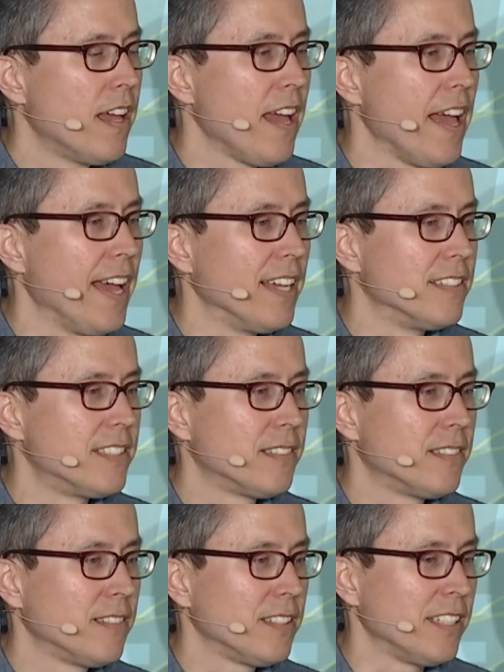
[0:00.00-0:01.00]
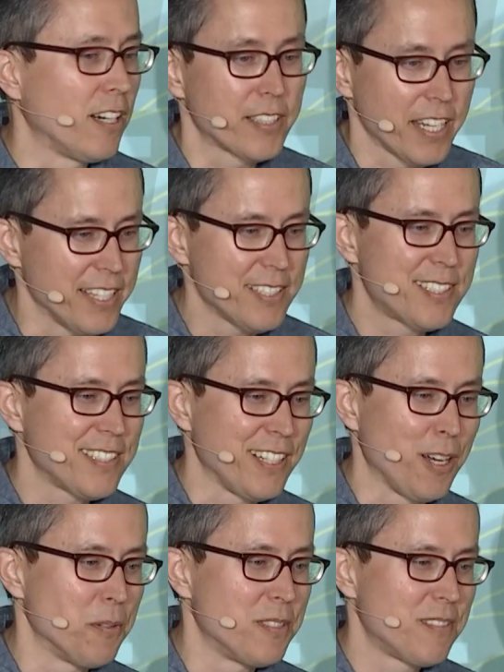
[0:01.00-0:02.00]
And in our case,
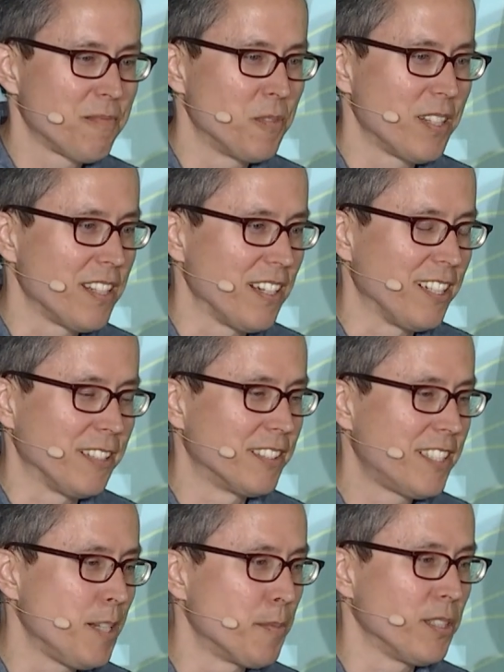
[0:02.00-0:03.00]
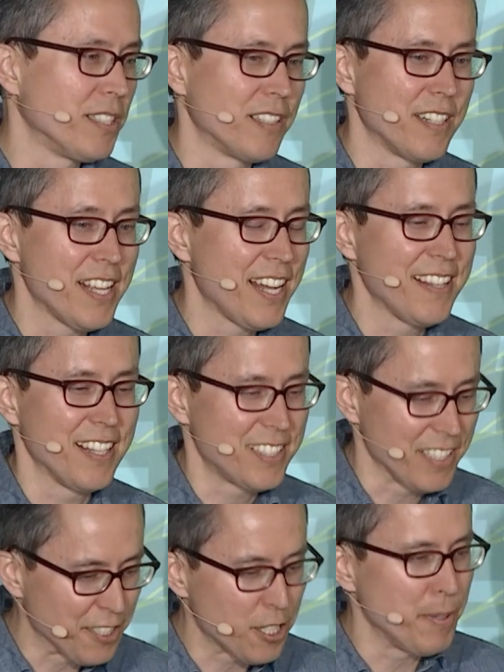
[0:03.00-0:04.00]
I was with a team earlier today that's
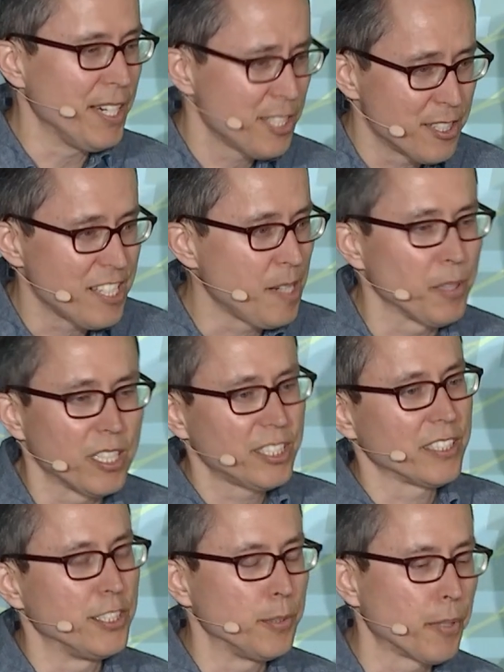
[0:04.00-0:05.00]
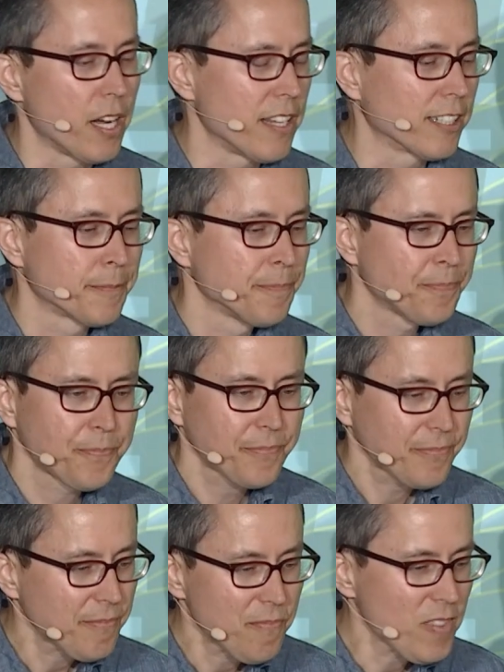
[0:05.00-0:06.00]
an incubation team launching a new product.
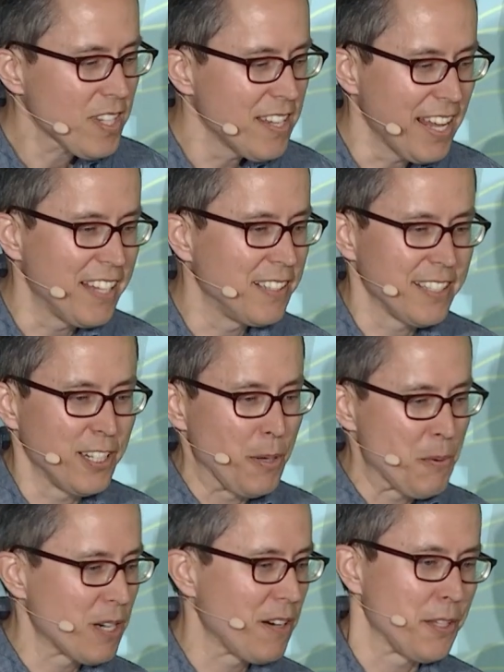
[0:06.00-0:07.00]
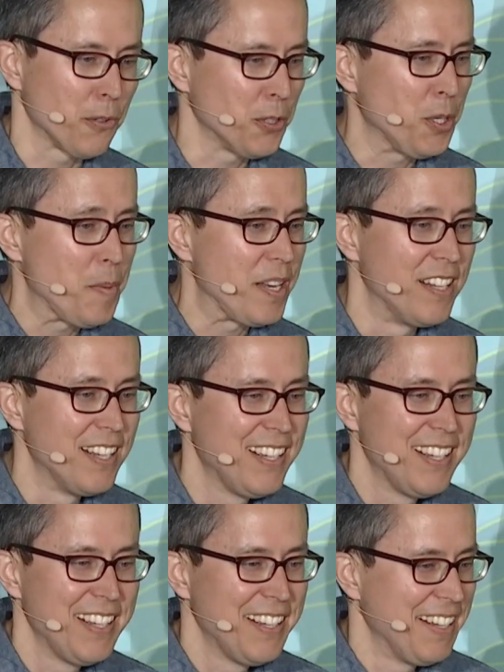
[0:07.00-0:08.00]
And we went around the room, and
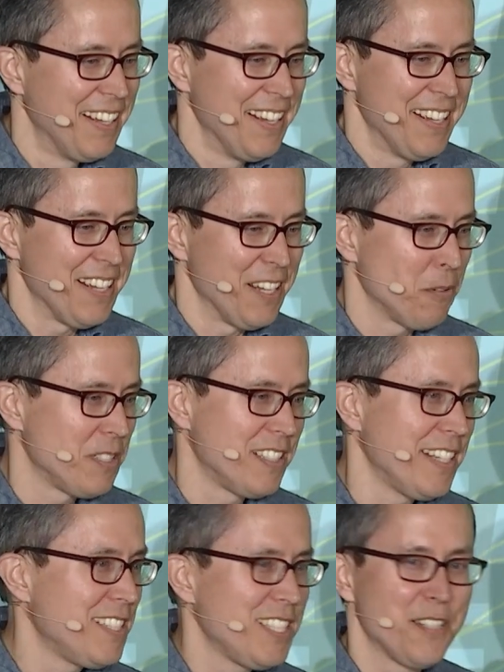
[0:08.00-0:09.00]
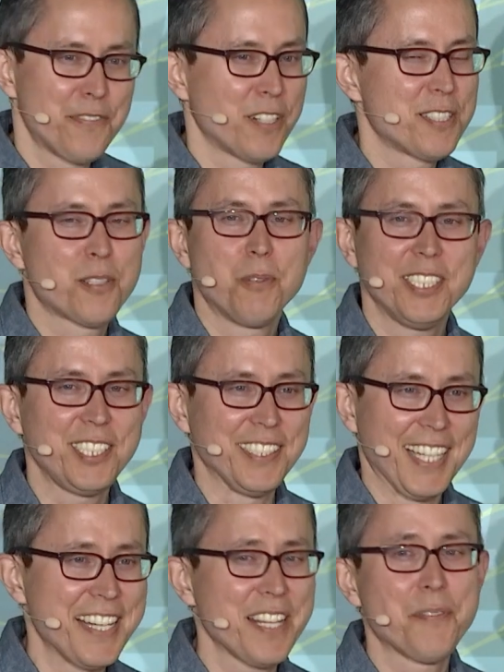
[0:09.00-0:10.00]
it was an easy first question.
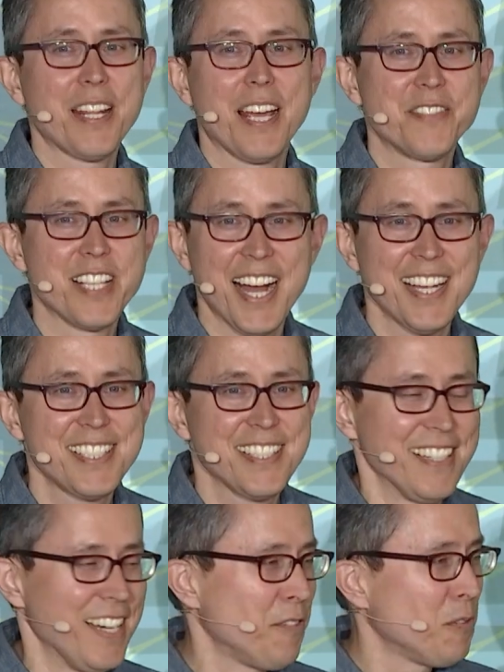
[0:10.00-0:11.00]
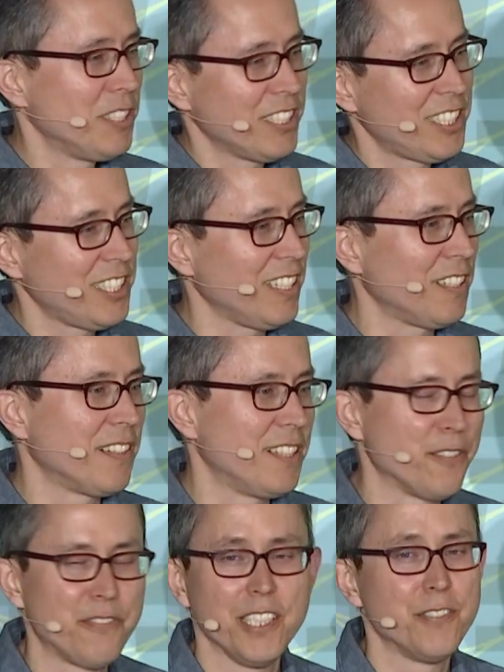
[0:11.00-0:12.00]
I didn't even have to ask it. Everyone just shared
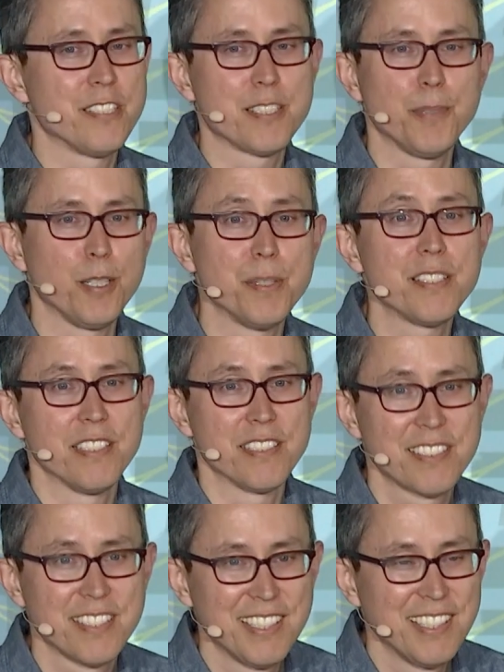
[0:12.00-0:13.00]
their favorite small business.